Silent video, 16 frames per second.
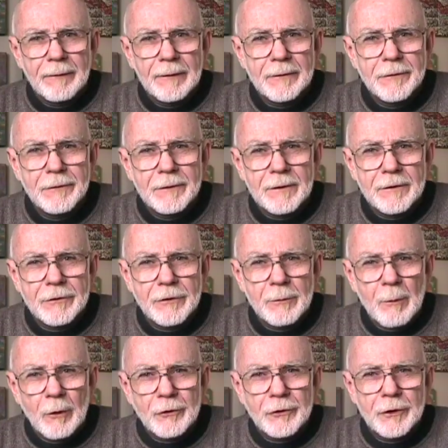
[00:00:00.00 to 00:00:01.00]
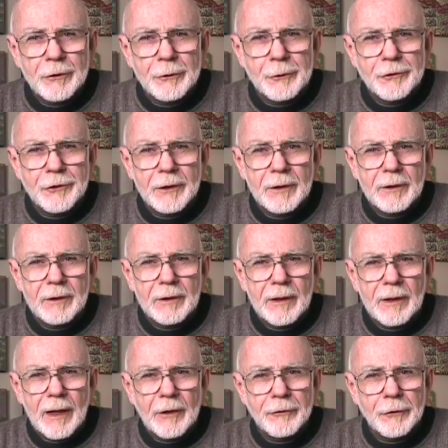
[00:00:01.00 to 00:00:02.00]
this is the most interesting and
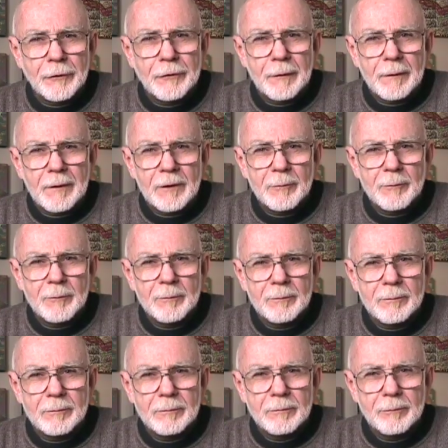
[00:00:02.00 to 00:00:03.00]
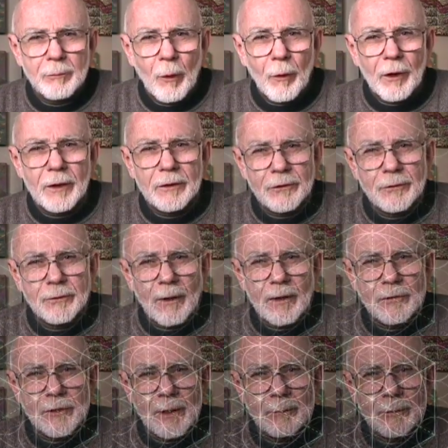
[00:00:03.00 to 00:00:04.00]
esoteric point as far
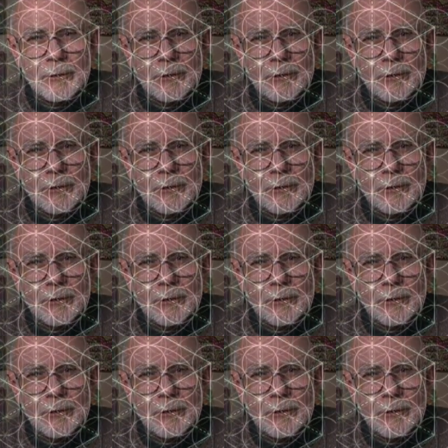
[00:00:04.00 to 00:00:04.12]
as I'm